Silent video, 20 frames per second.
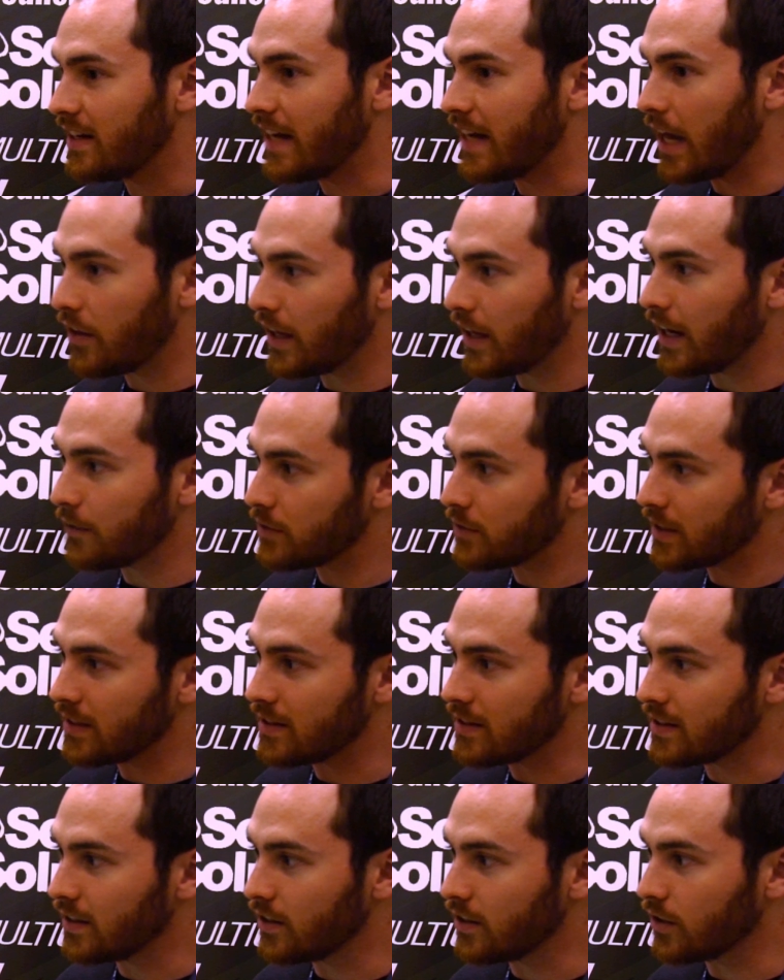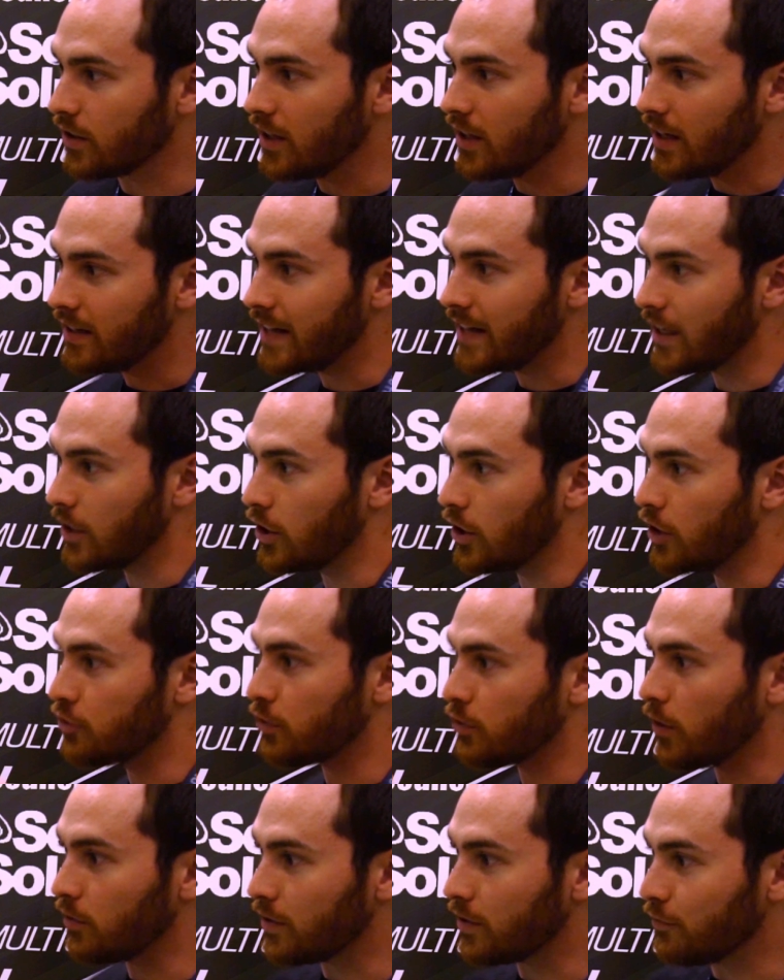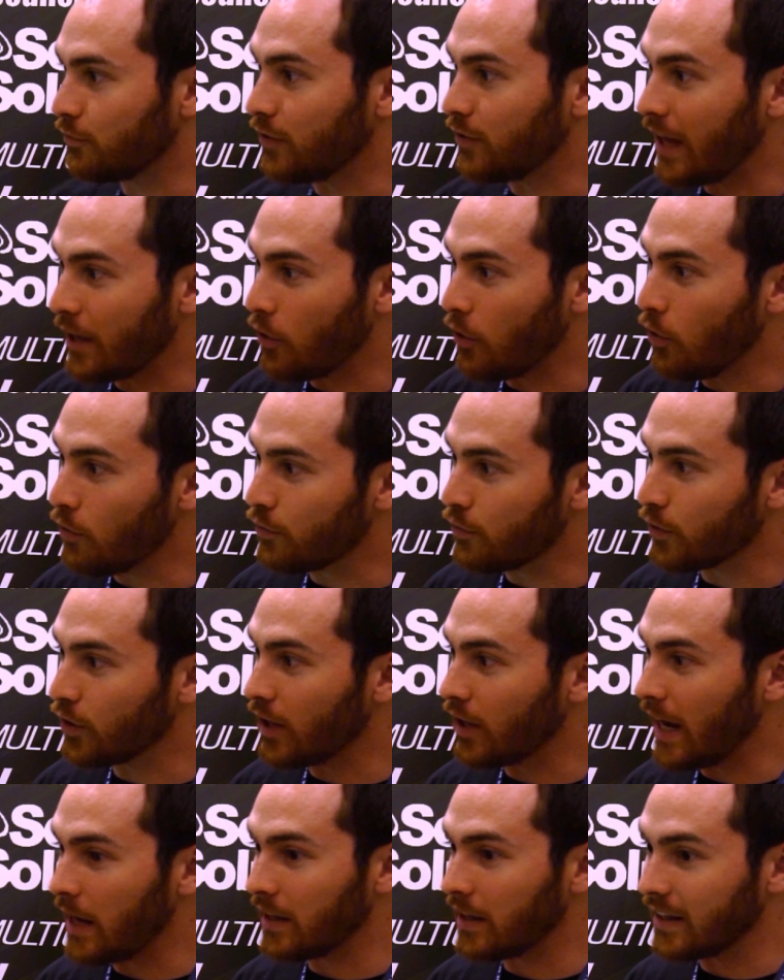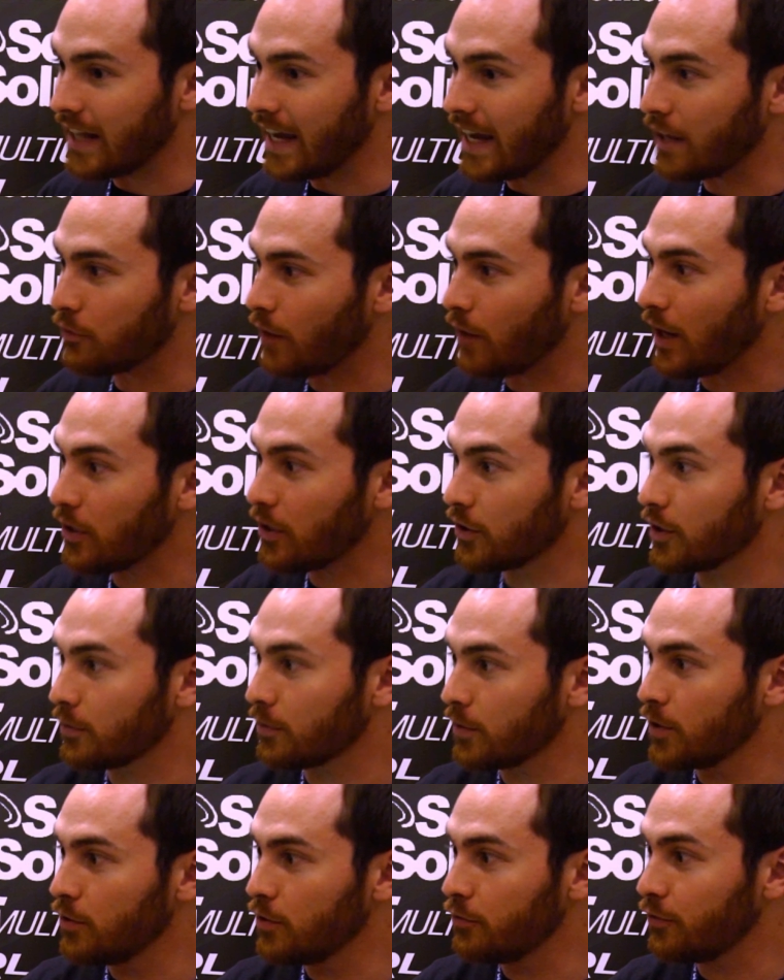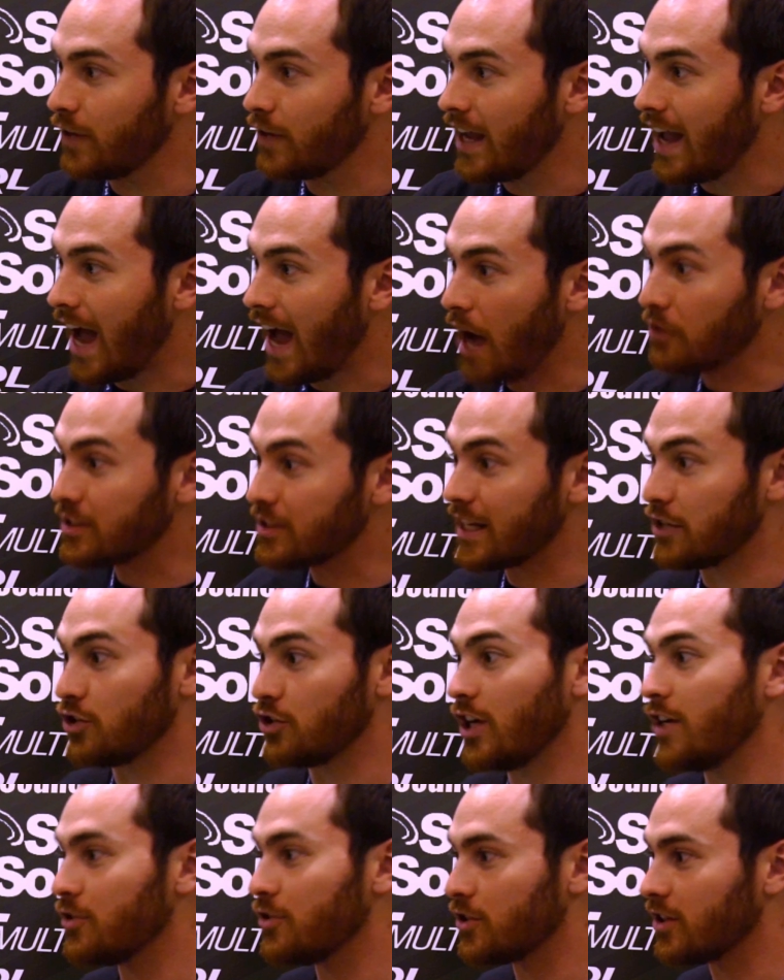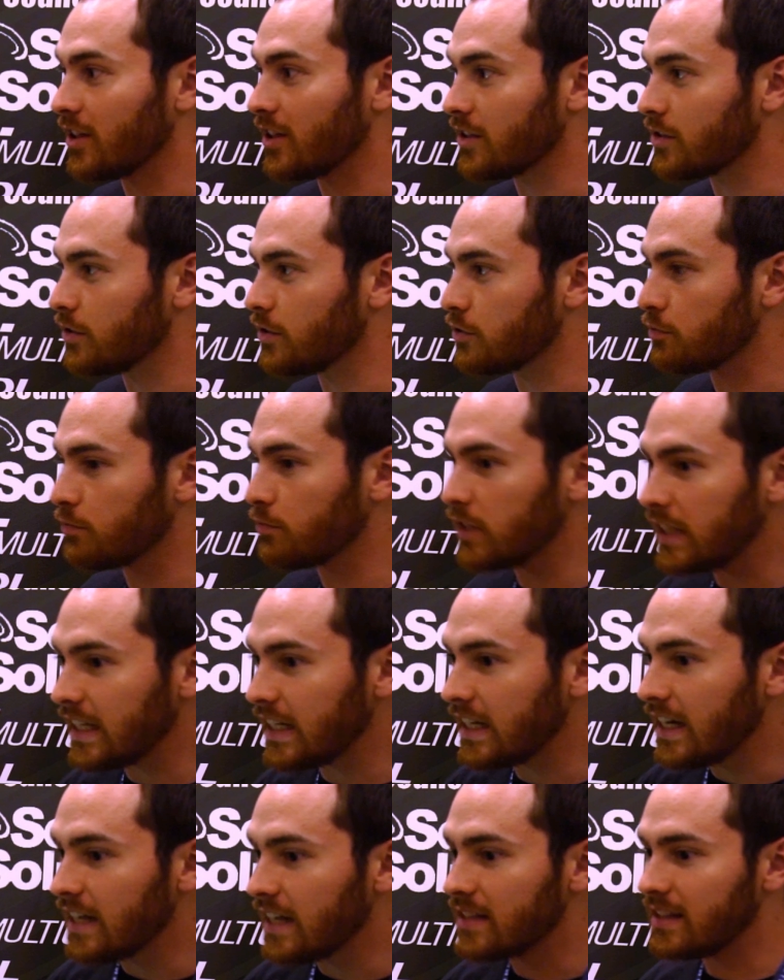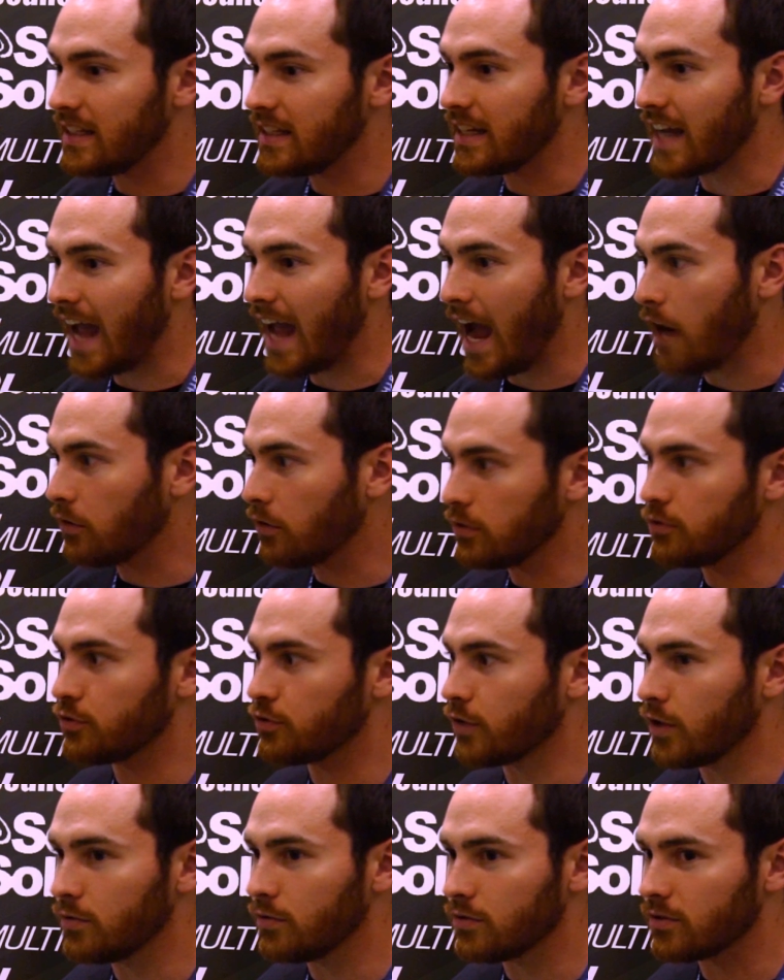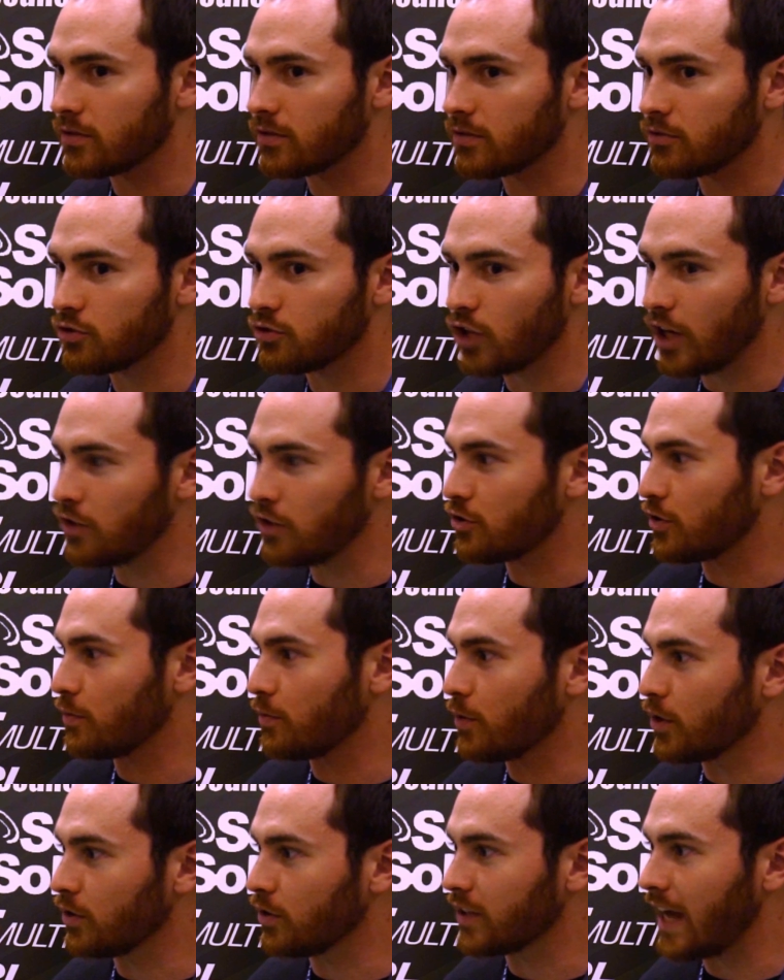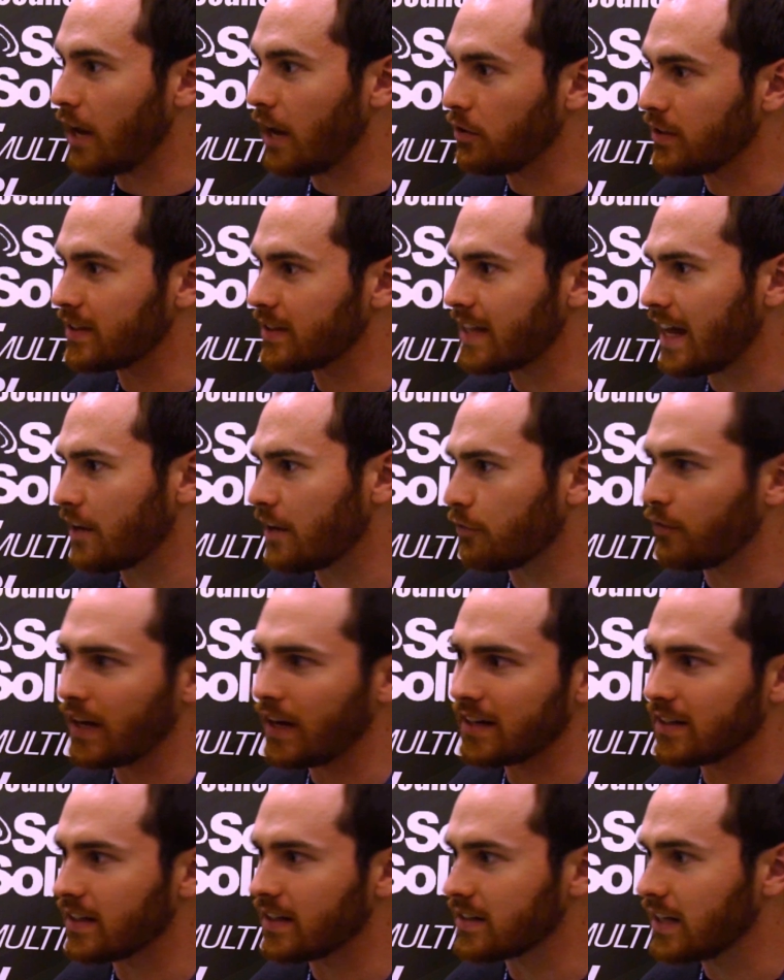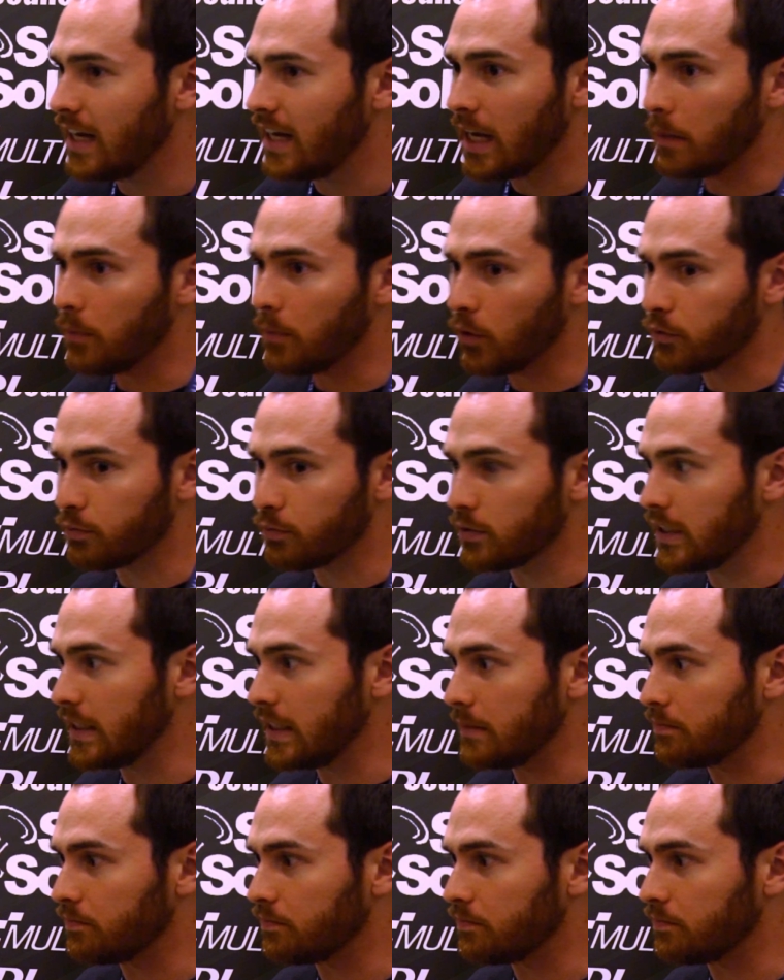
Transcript: now they have to consider, now that a drone can fly over and land right on their roof, how does that change things? So it's really seeing, how do drones change the world? How does that affect us in both really